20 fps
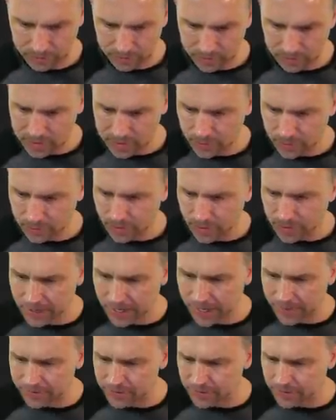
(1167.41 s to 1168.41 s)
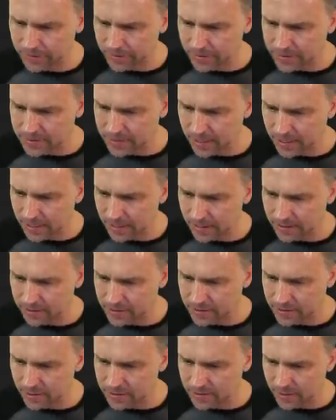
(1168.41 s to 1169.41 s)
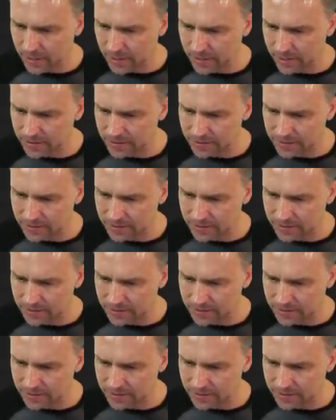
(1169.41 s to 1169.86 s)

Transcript: Let's move on to After Effects, can I? Do you guys mind?